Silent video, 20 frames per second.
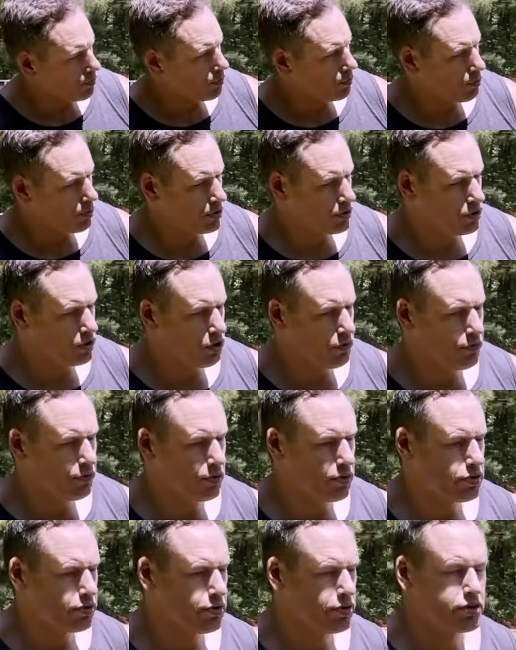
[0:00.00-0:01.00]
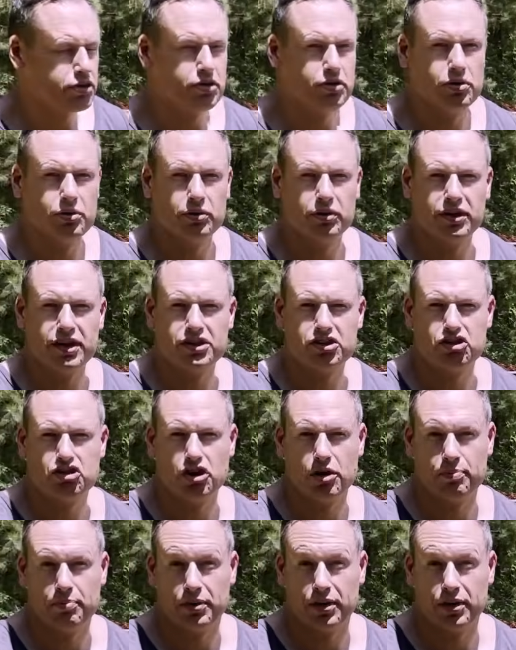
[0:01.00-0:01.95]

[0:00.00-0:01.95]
With no further ado, let's jump